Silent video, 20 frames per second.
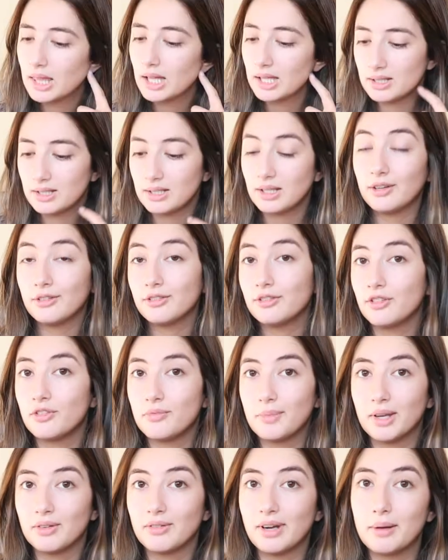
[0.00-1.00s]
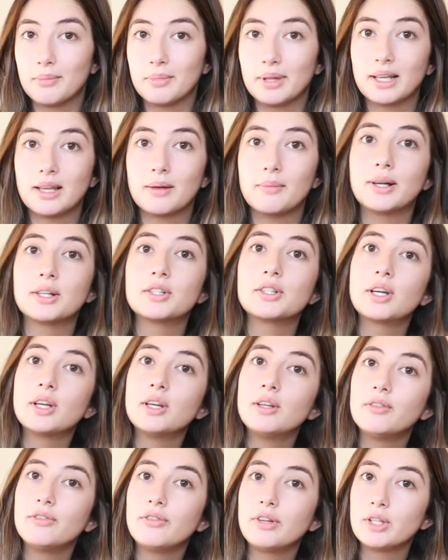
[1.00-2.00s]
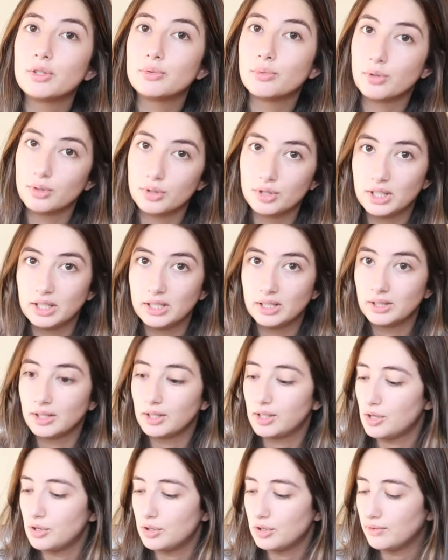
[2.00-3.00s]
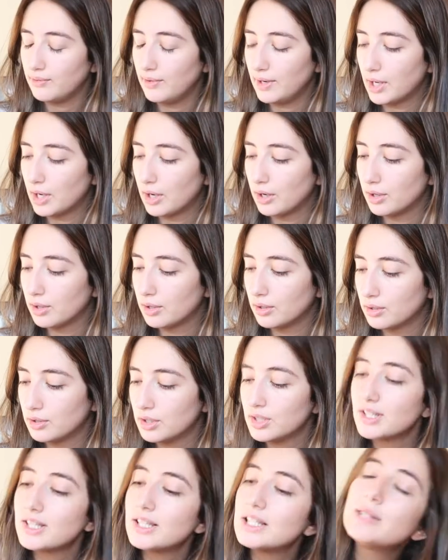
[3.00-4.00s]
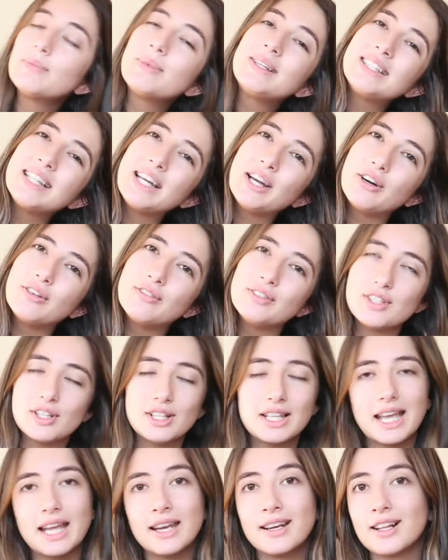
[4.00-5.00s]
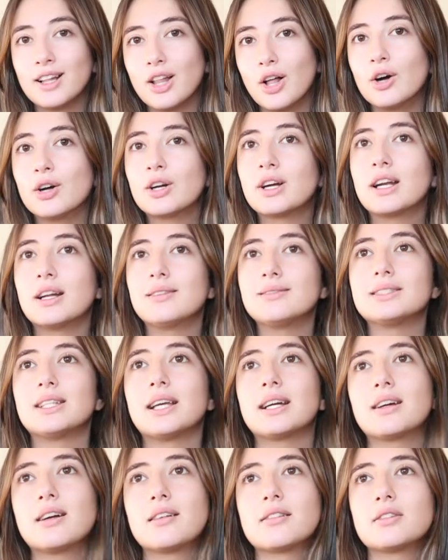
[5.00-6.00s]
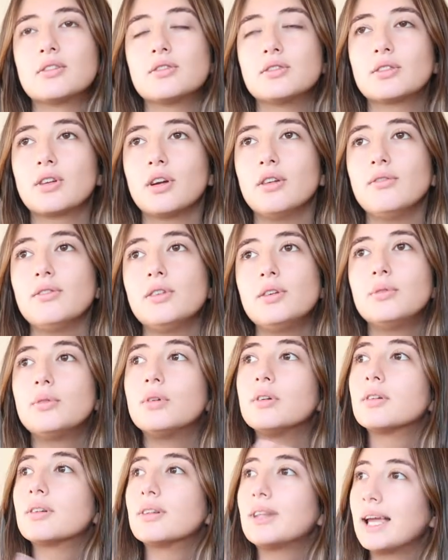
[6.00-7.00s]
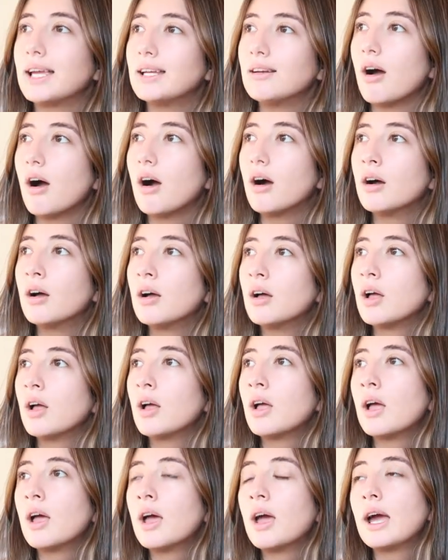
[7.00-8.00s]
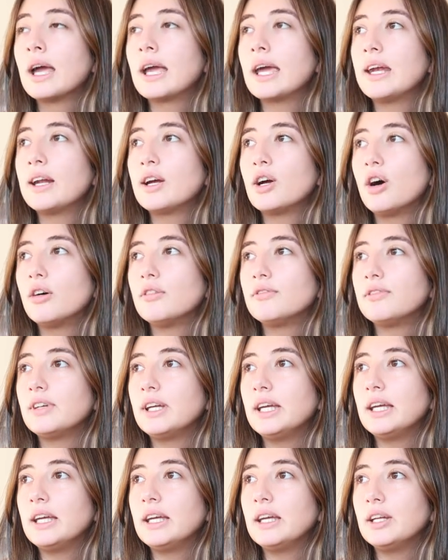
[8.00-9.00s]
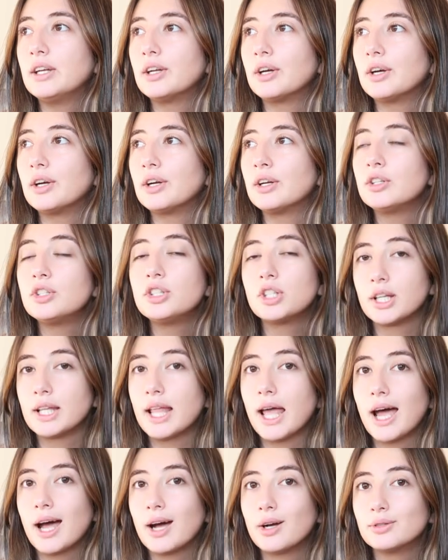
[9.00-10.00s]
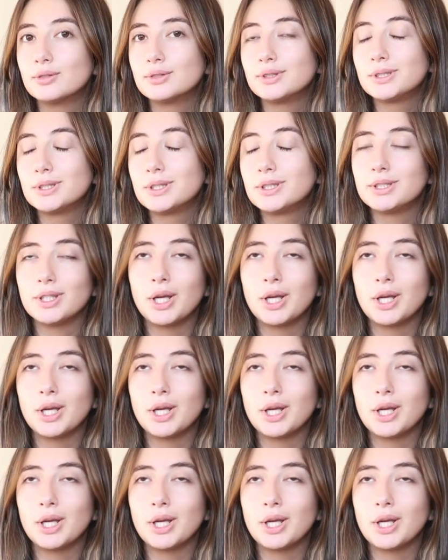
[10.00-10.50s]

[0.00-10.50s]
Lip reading: That's enough of me rambling. I'm actually gonna finish watching a YouTube video just because it's my day off. It's only 8 o'clock and I was like, I can just go for a walk later, get a coffee, you know, chill out.